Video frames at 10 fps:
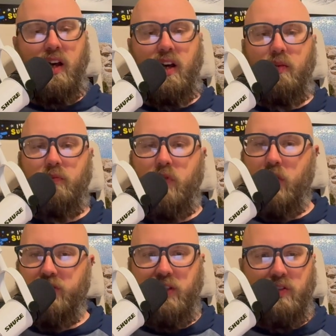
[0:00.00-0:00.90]
Um,
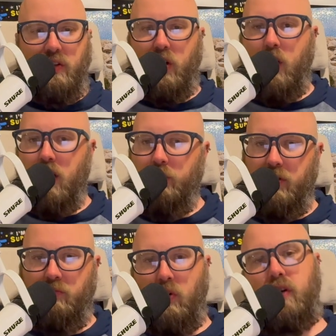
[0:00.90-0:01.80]
those things are
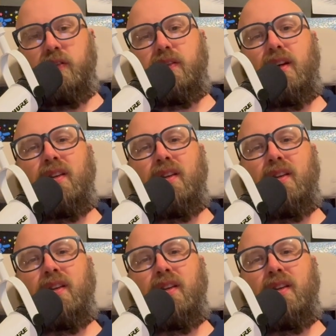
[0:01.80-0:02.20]
incredibly important.